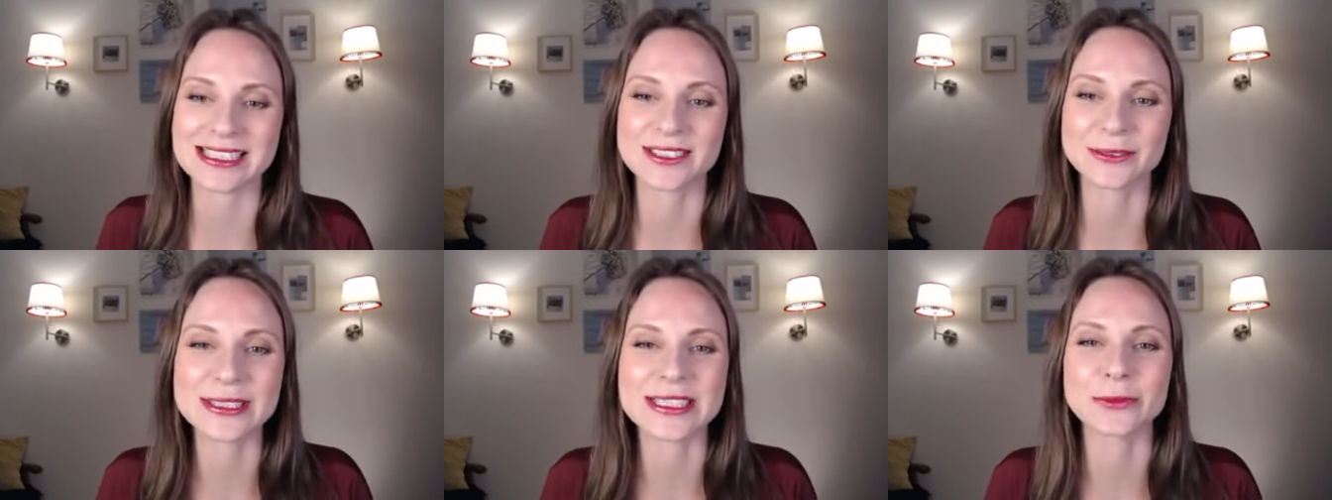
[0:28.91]
The
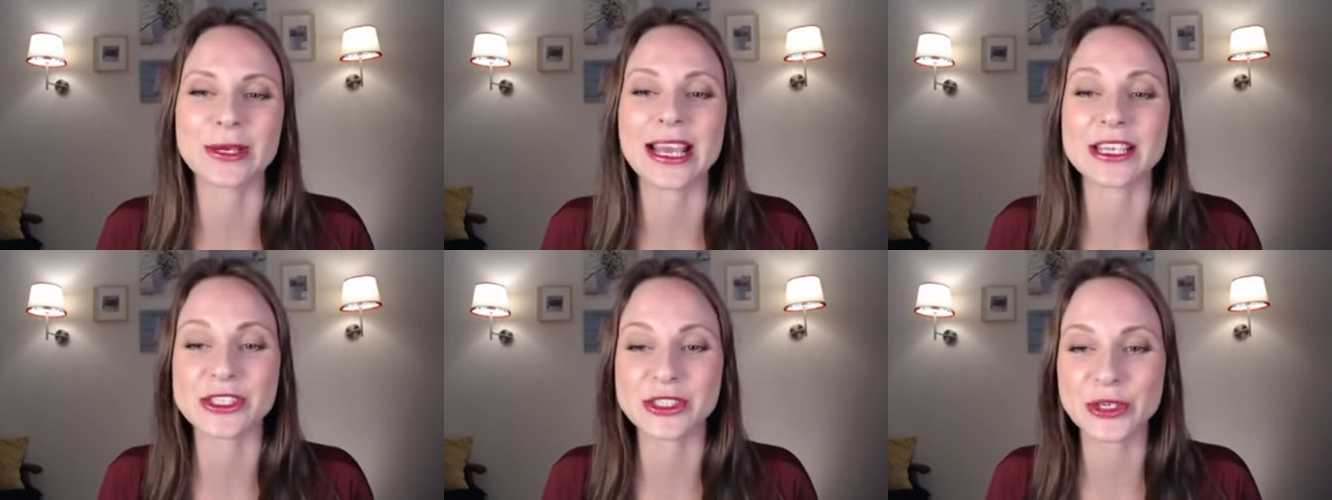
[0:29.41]
reason why
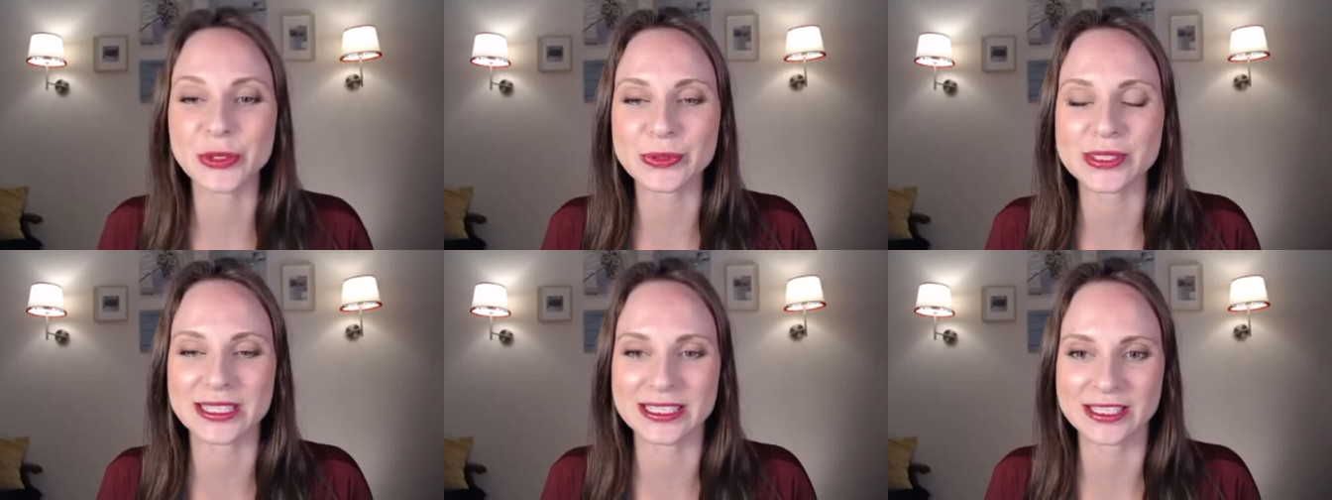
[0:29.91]
I
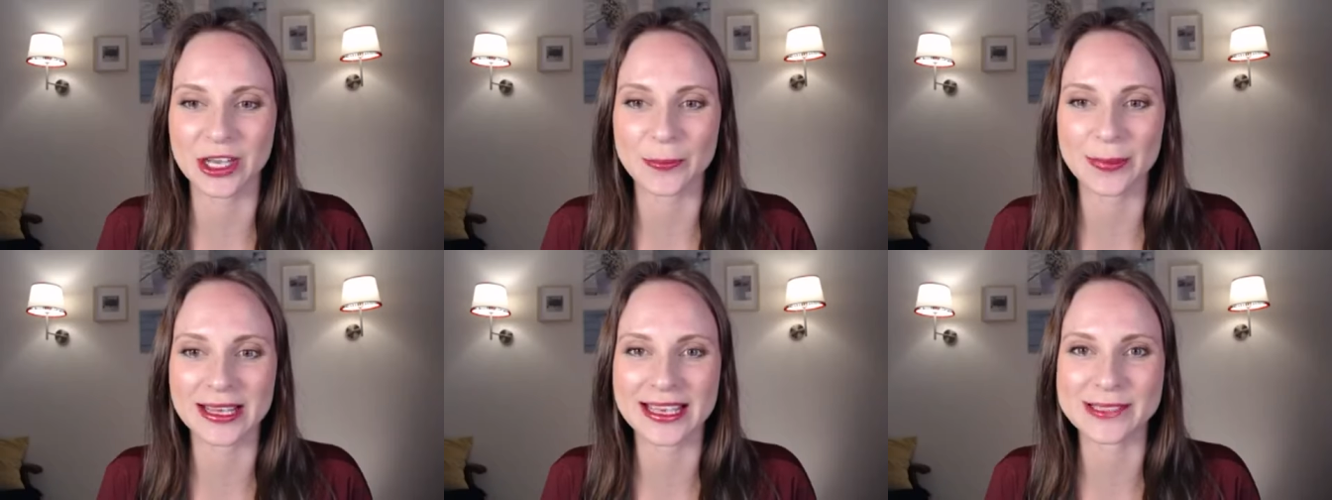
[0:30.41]
chose this
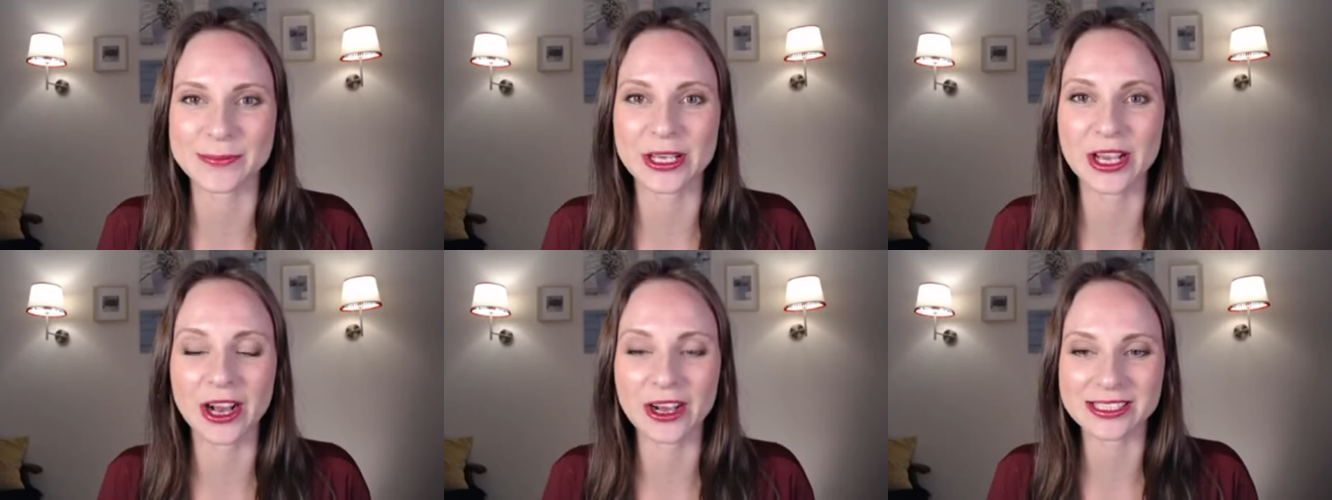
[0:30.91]
topic is
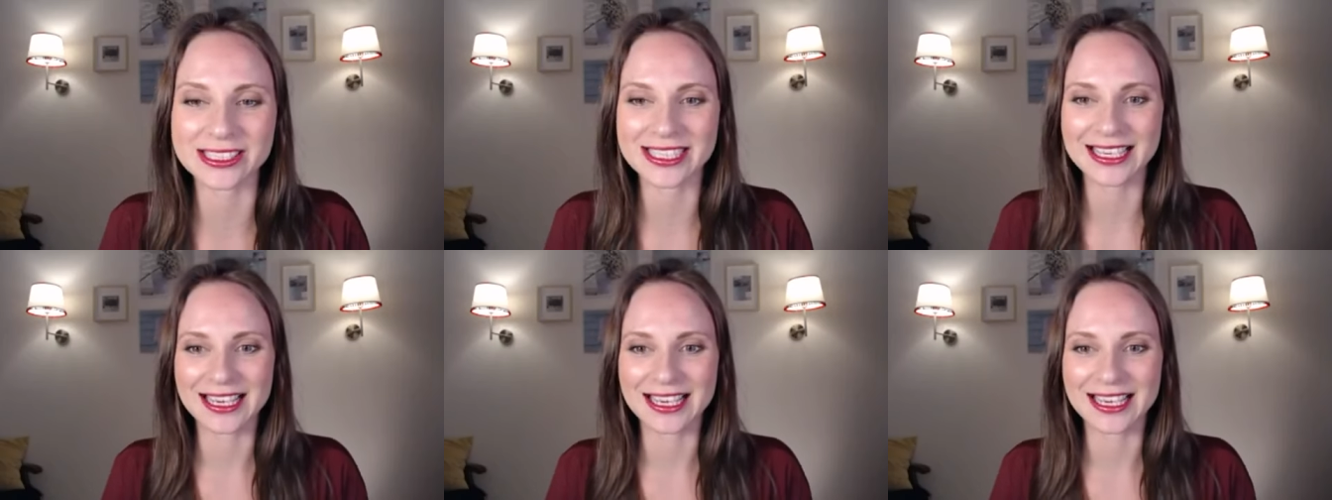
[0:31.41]
because